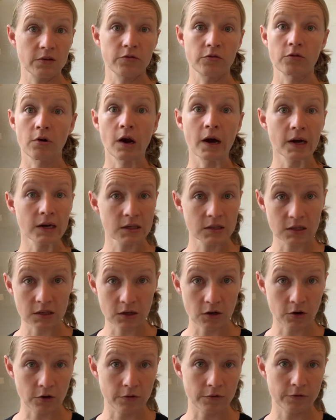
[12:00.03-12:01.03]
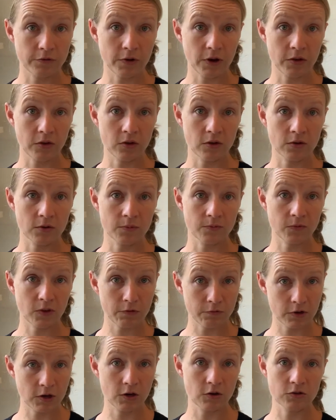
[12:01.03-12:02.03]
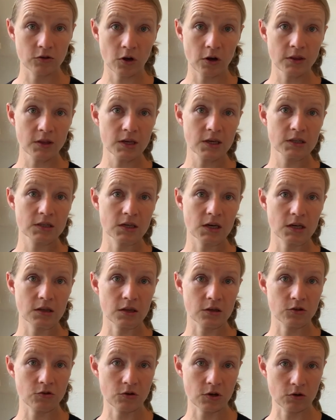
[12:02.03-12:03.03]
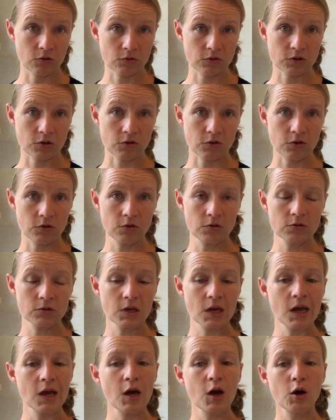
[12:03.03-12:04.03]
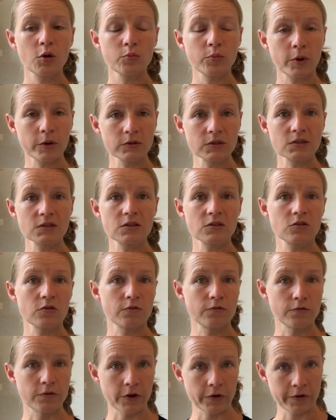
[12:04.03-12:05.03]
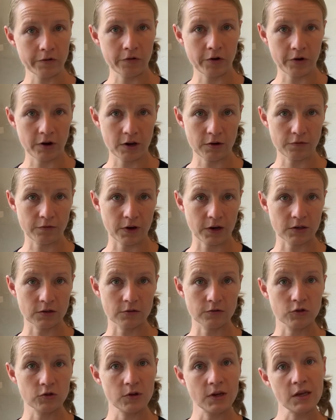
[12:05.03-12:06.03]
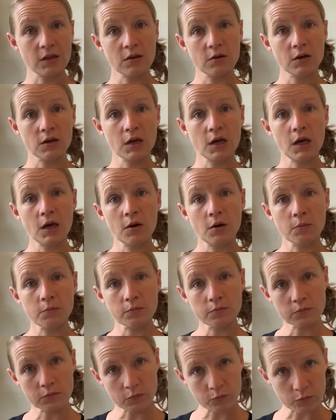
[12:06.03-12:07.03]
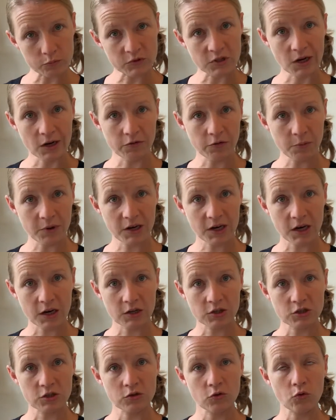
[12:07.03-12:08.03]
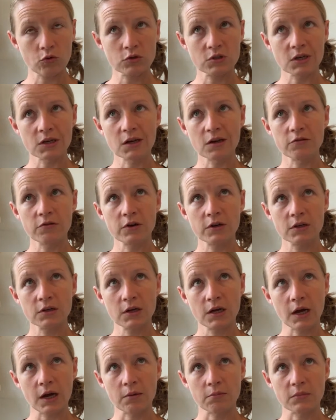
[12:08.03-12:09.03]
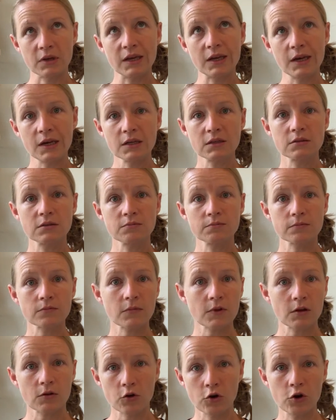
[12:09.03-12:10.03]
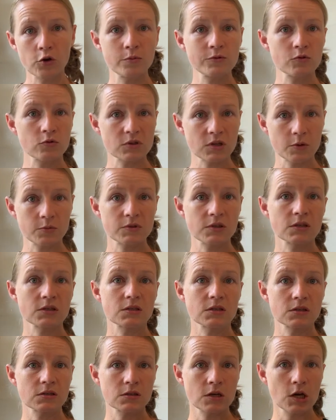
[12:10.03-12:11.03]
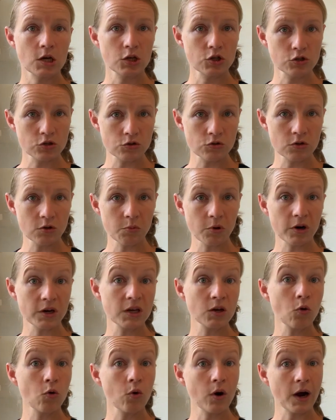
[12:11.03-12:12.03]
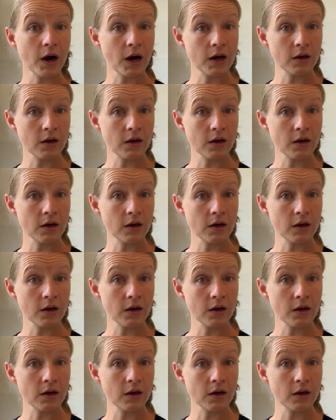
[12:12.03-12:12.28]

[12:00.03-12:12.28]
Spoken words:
variety of other videos on the internet that you can also use. Poultices are very, very effective to either deliver medication or deliver healing herbs or substances to the body, or